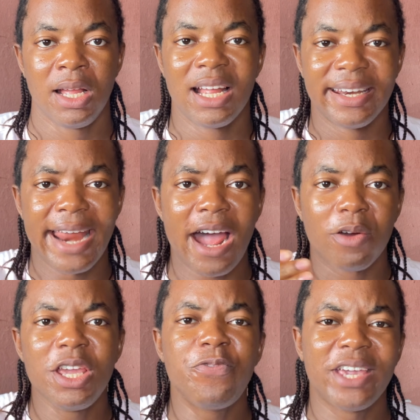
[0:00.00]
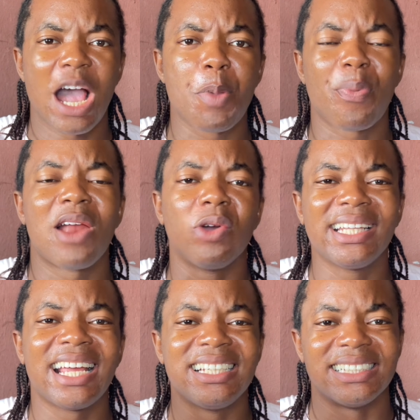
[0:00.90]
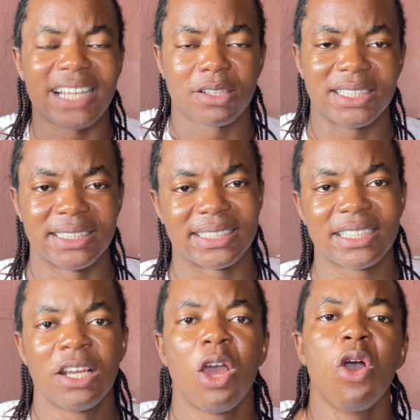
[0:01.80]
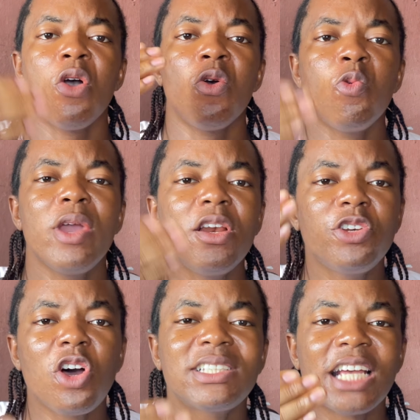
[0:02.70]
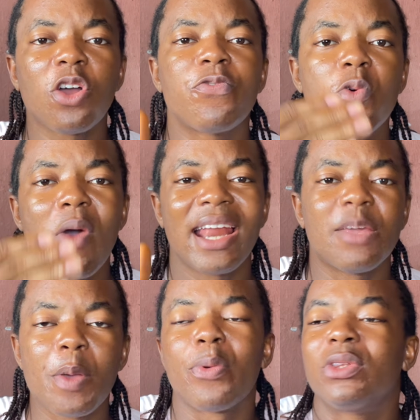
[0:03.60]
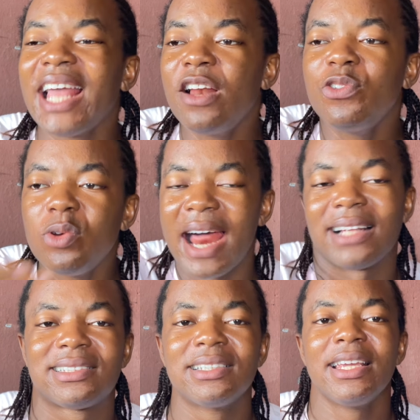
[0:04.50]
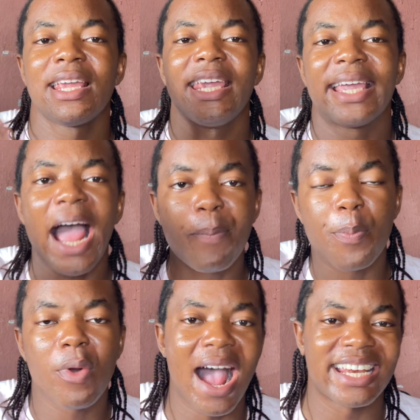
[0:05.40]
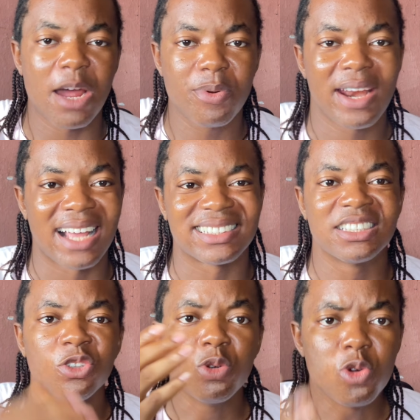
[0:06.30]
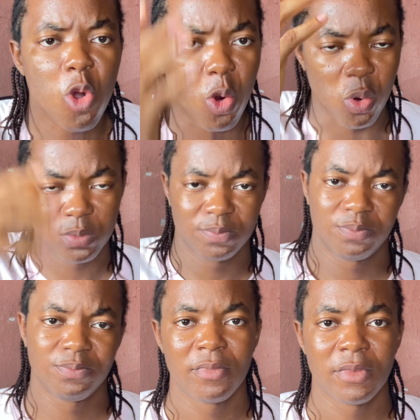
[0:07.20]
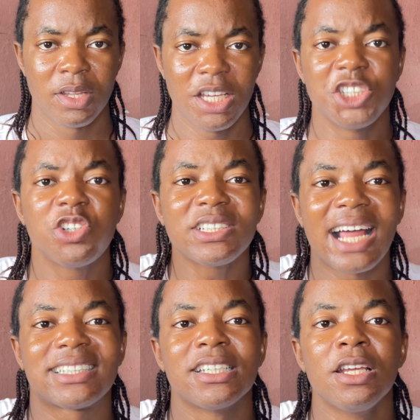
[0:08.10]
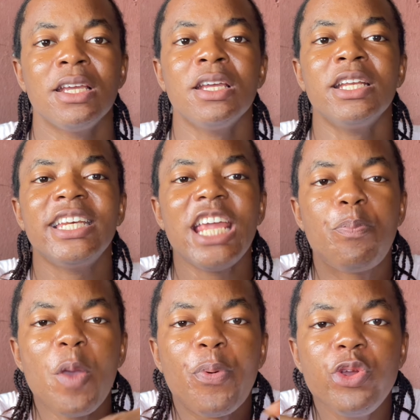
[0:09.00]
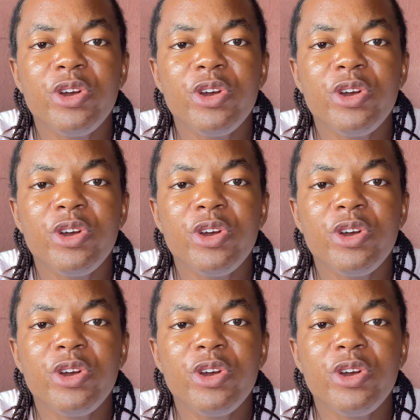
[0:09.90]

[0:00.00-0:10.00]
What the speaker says: Now, if Ika people are located in the Southeast, will those set of Ukwuani people tell you that Ika people are their brothers? No. It shows that the people you